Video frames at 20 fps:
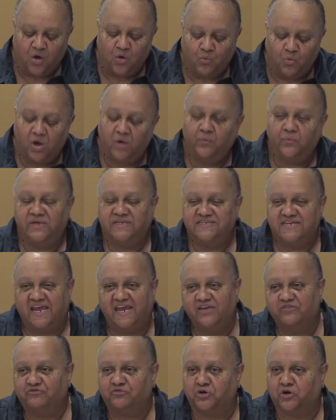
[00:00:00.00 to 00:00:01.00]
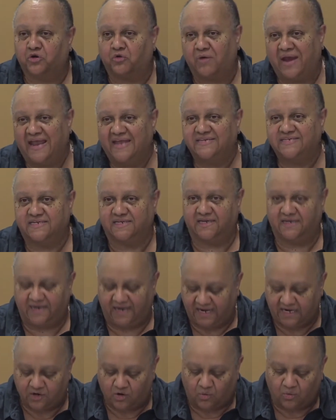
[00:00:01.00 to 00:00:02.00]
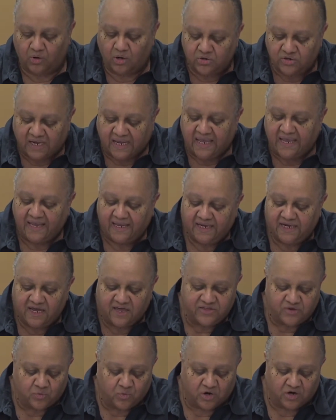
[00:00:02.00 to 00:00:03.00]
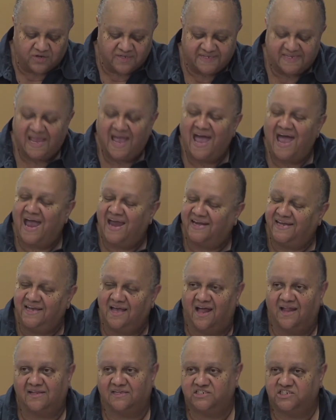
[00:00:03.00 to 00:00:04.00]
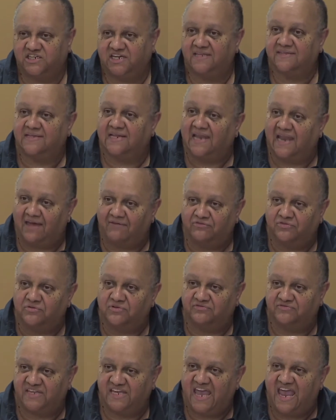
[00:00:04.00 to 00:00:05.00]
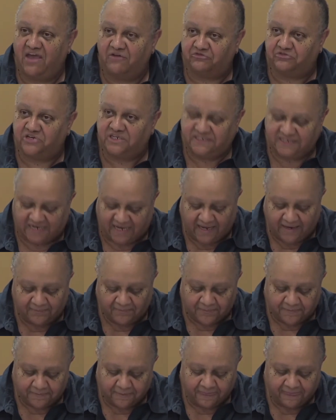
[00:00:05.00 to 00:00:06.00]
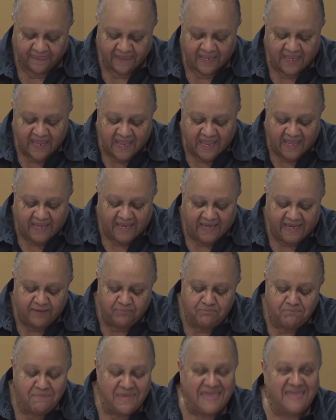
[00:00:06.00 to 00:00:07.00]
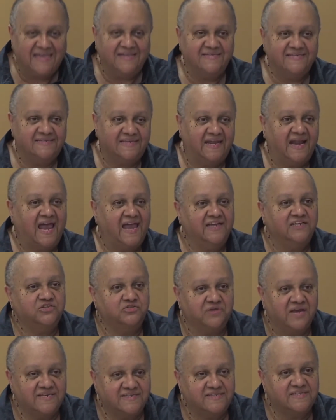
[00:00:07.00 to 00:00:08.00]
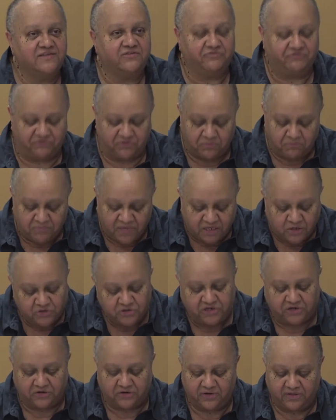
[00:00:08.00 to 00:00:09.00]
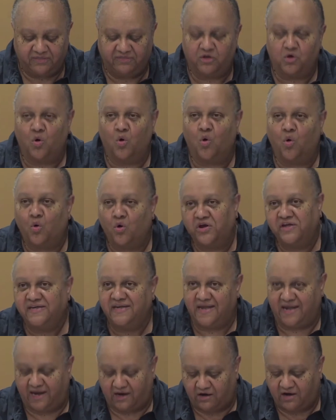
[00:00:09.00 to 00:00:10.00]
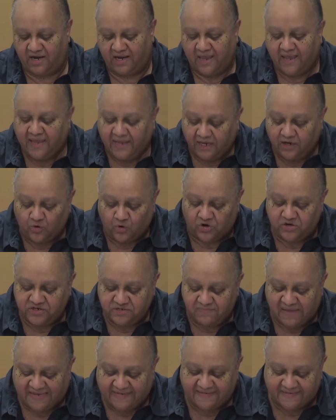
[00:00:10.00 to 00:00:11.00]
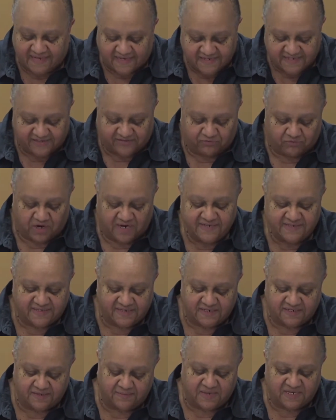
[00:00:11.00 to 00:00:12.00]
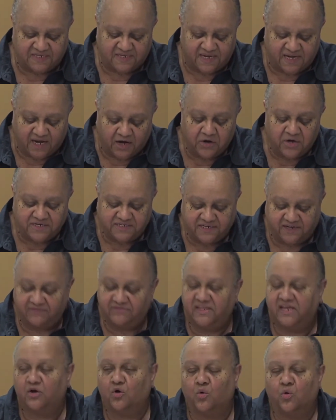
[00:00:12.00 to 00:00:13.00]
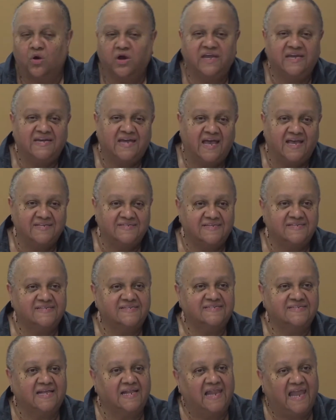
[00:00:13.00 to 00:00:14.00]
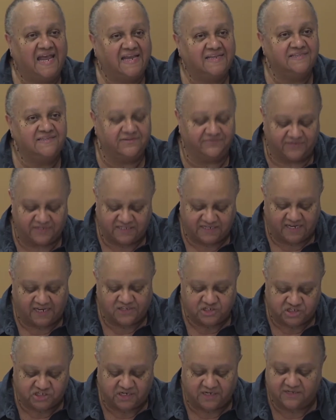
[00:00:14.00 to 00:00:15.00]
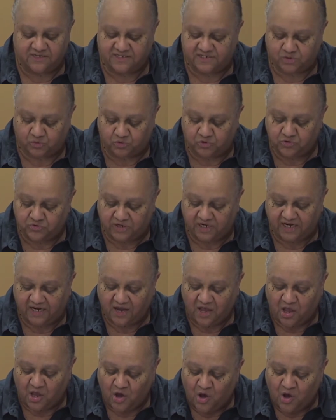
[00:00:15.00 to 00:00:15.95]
what we take for granted, end quote. In other words, ideology at the level of the everyday. It means that I address the familiar, the ordinary, in order to make sense of racism as a narrative that organizes selective attention and scrutiny,